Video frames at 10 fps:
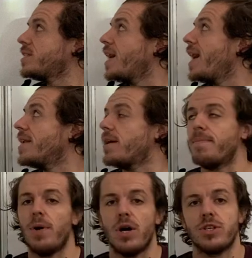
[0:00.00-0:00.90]
10
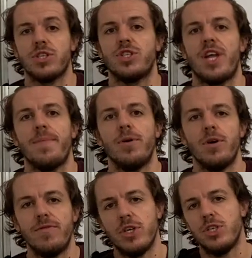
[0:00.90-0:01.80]
box step
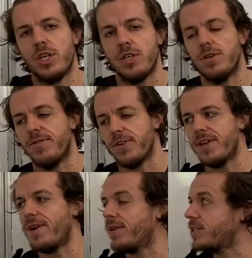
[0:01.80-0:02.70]
overs. You're gonna do
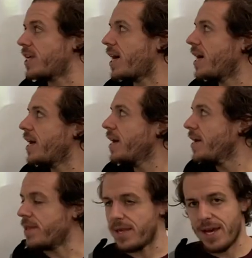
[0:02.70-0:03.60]
three rounds of that.
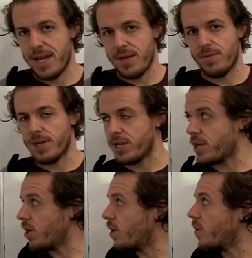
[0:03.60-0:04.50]
Then we're gonna
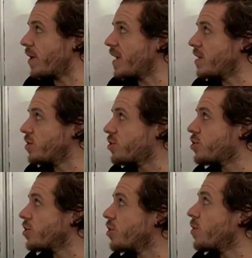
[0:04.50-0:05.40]
go
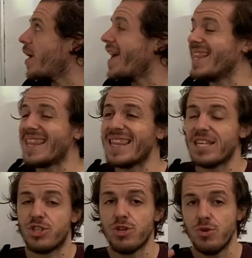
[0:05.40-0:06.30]
into a
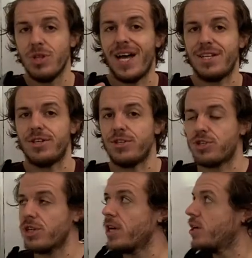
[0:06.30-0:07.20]
two
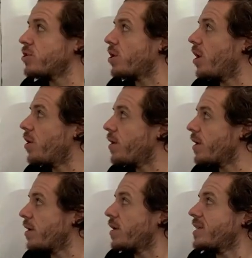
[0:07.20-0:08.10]
ladders.
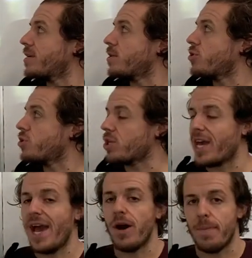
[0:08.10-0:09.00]
So it's a
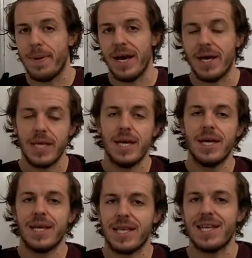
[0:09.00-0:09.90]
kettlebell
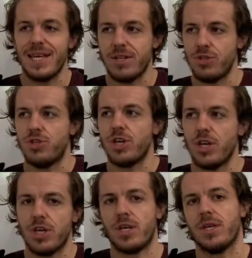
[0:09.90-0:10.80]
clean and
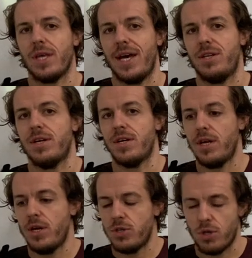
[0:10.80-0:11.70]
jerk ladder.
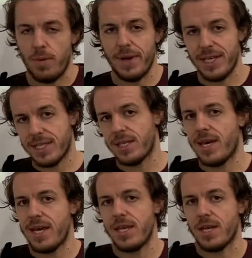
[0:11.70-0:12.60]
So
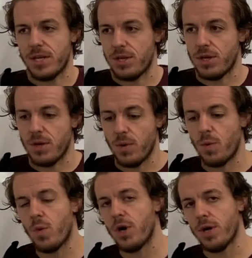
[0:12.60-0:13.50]
basically you're gonna do
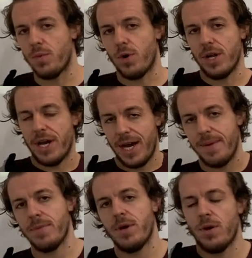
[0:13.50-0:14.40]
one on one arm,